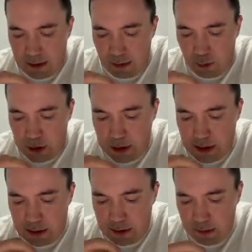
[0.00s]
with
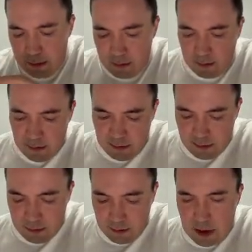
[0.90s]
this
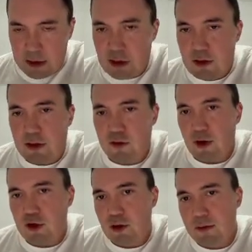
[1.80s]
additional
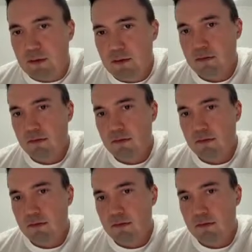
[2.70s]
instruction,